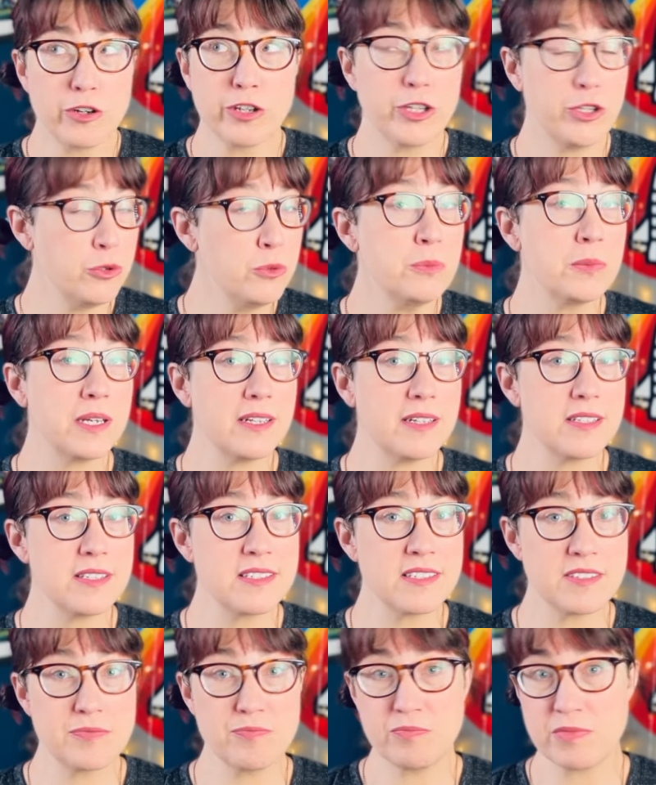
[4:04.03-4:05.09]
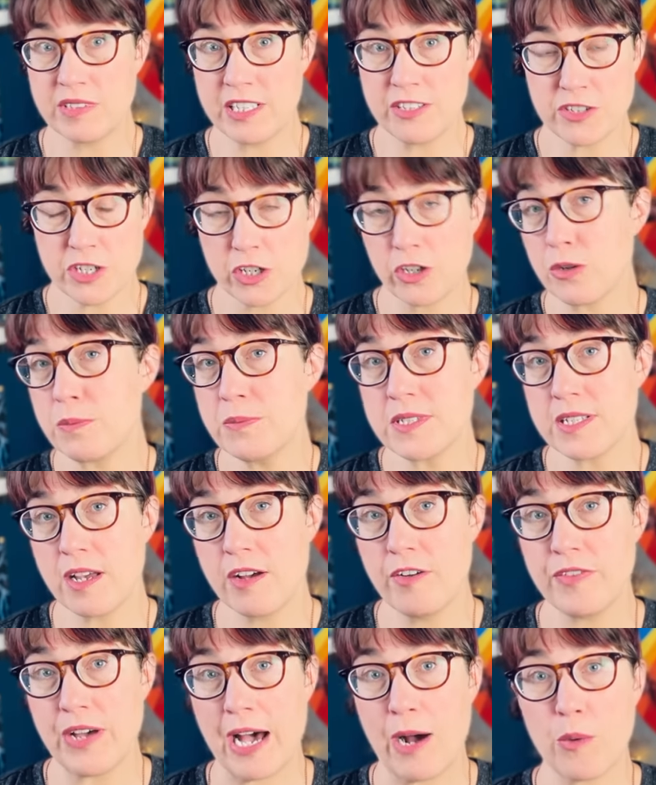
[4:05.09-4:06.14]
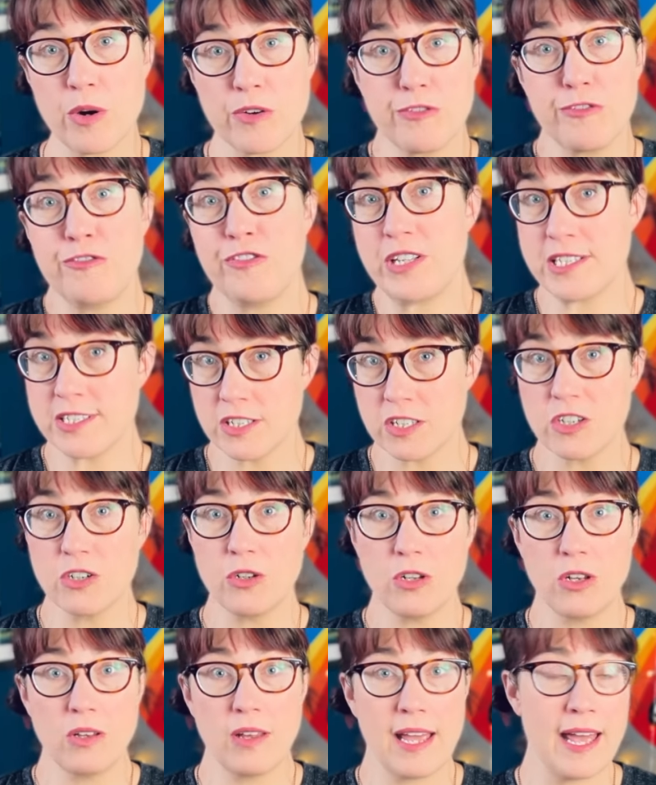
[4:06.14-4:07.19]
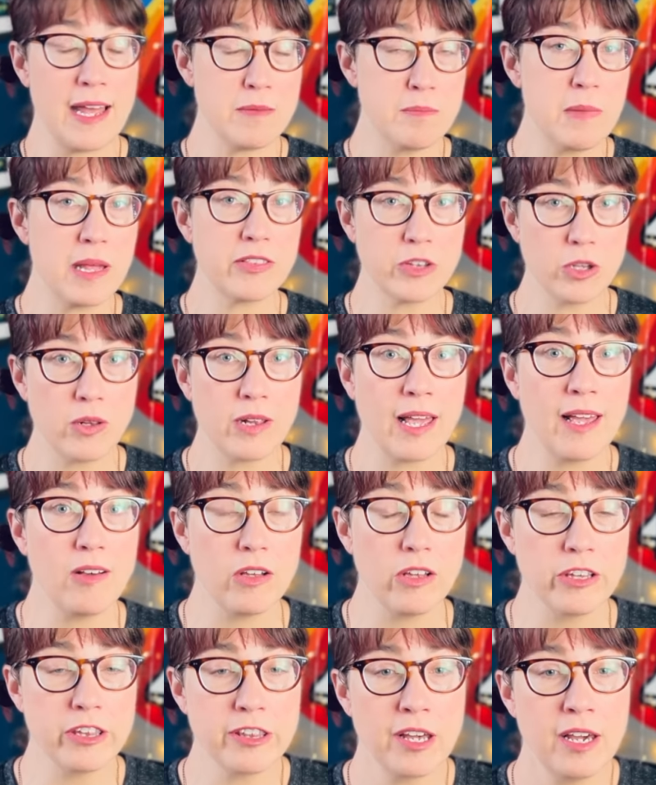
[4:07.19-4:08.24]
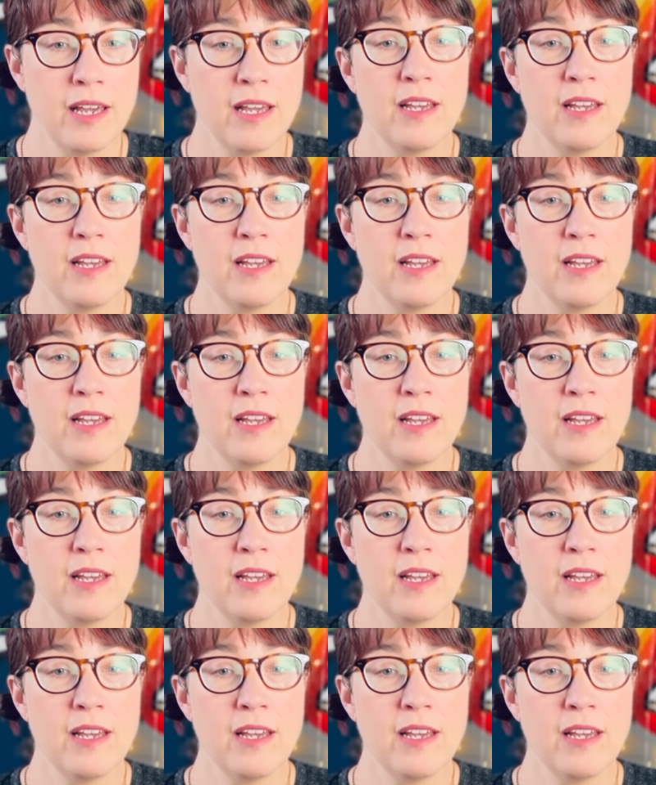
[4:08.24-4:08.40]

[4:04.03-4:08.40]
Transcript: humans in terms of our physical and mental health.